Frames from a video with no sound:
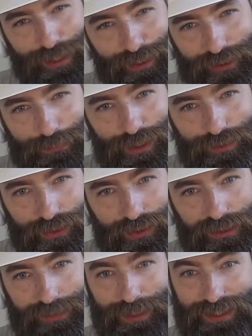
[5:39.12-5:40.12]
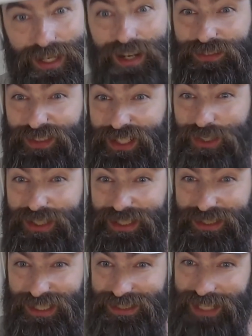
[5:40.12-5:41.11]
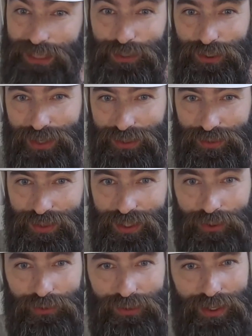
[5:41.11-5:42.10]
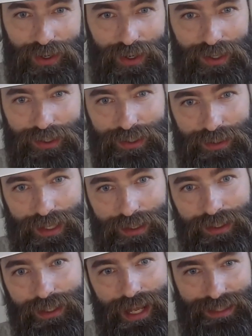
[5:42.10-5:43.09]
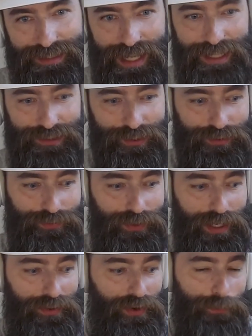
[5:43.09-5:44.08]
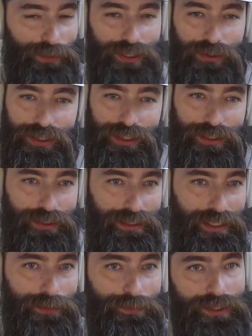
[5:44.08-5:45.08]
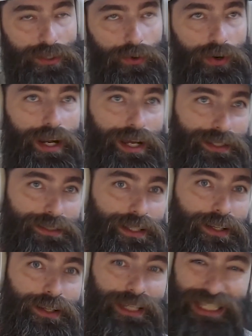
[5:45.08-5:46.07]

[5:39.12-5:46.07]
in crypto for there to be a ton of interest and excitement around a thing early on. And then as that sort of either opportunity dips or as it